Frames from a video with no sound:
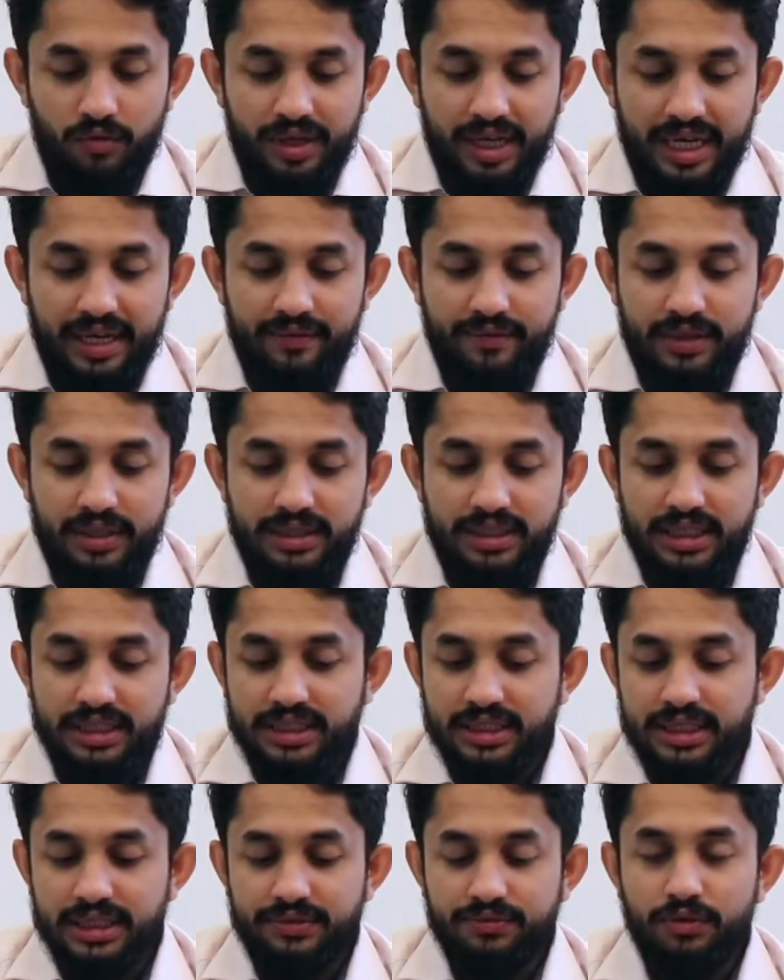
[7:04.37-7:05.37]
we have
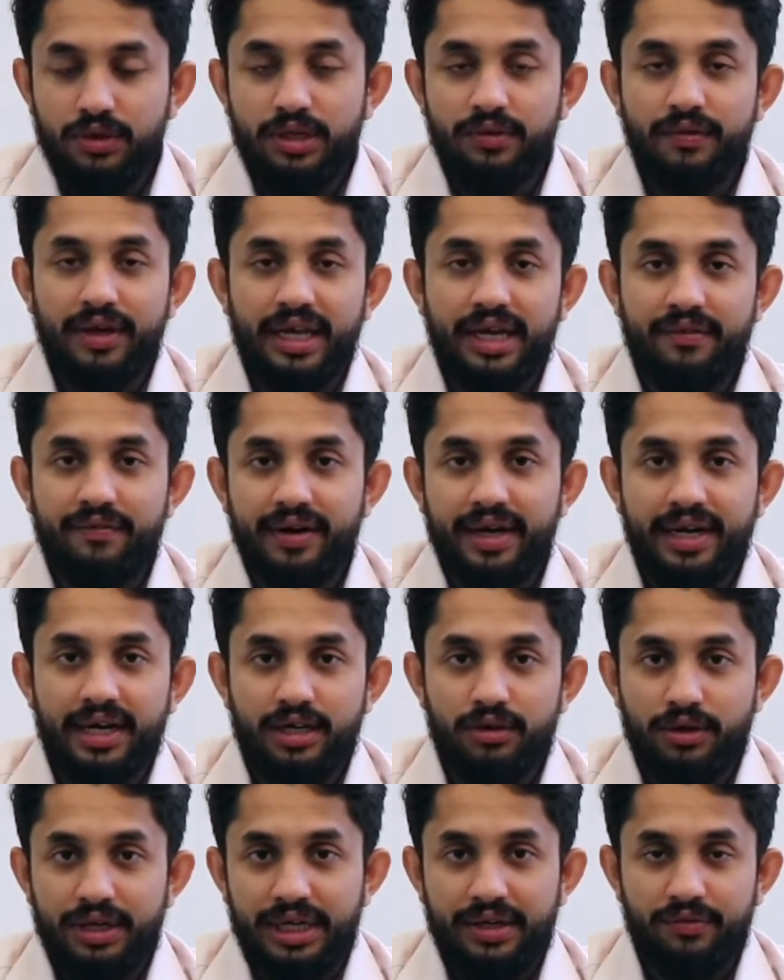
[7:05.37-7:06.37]
successfully verified
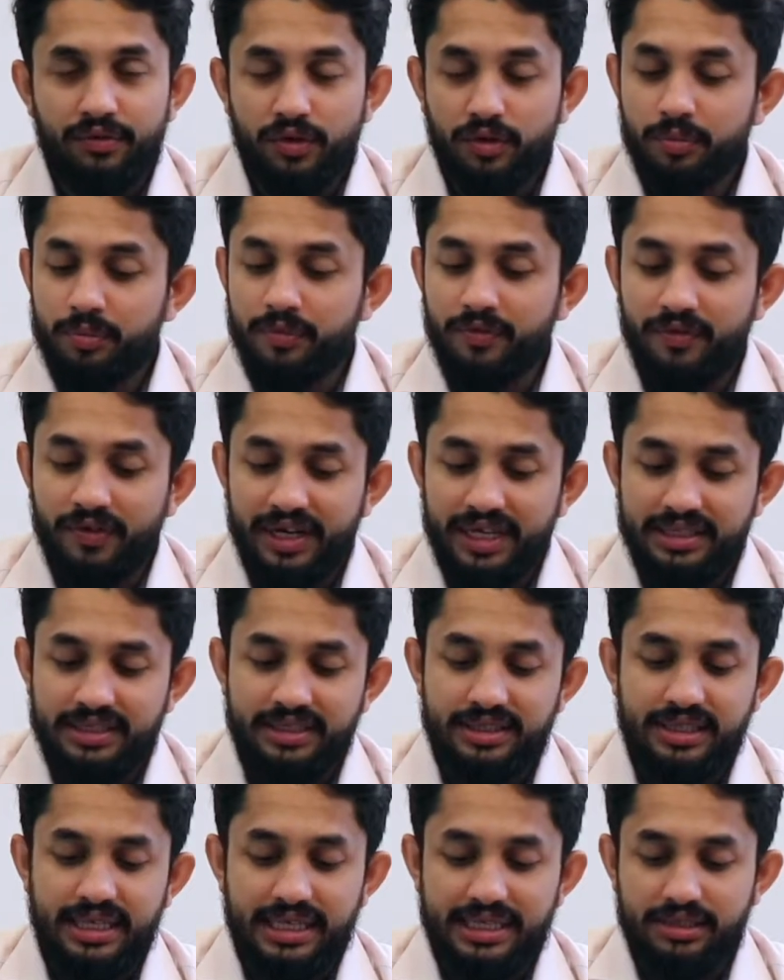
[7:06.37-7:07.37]
our 24
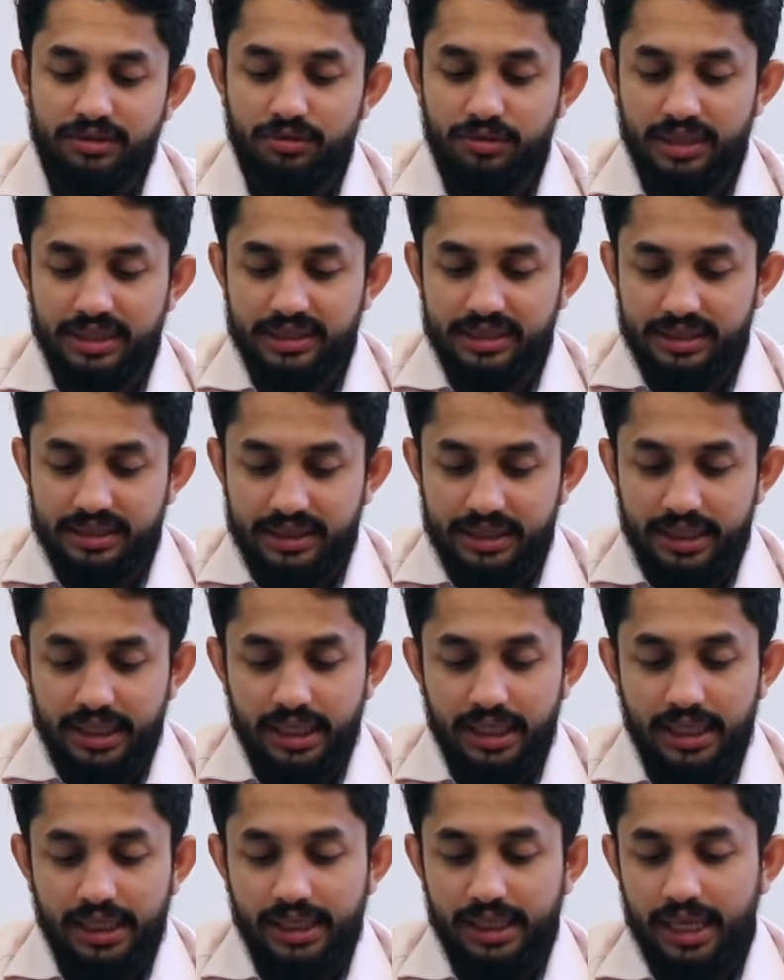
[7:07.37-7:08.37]
phrases, as you can see,
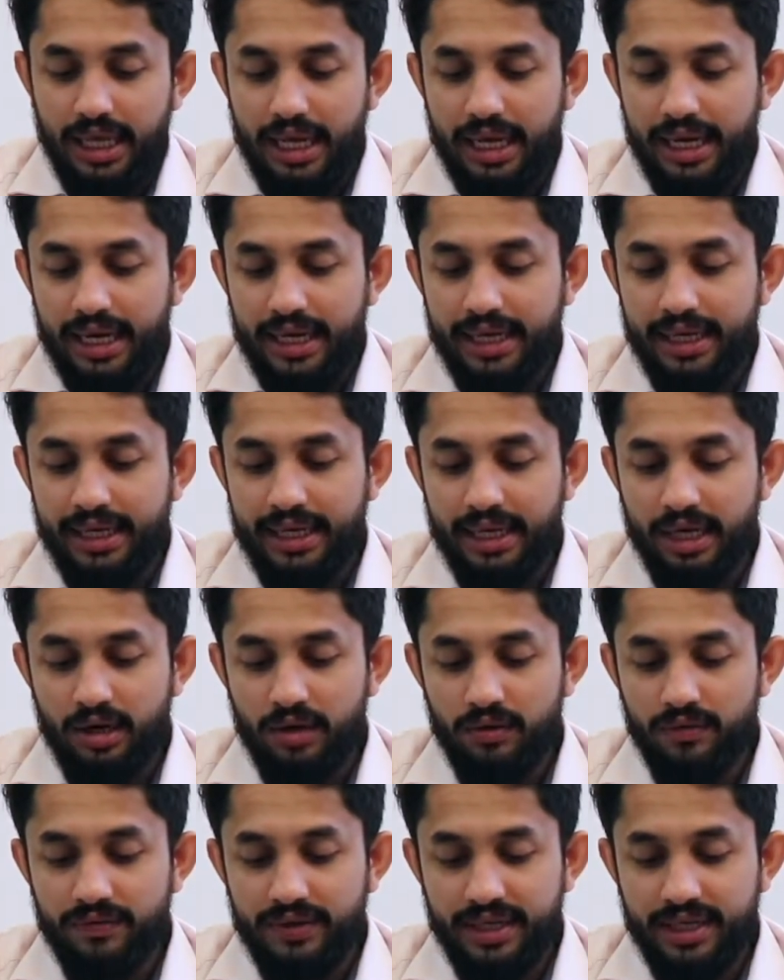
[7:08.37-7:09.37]
and
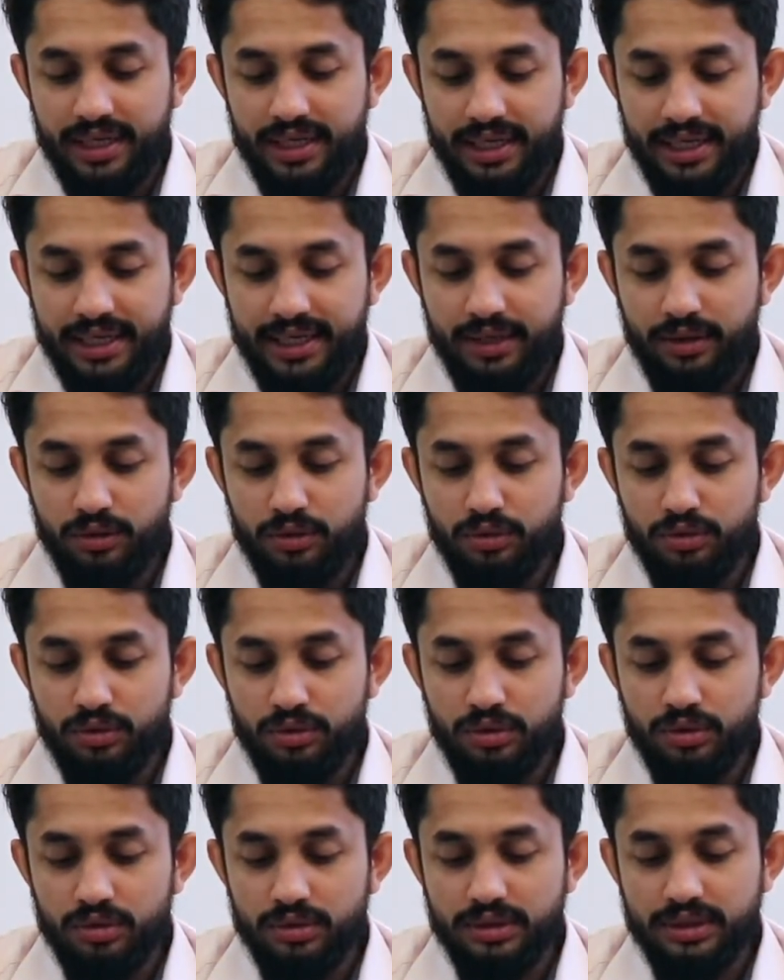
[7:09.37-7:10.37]
now we need to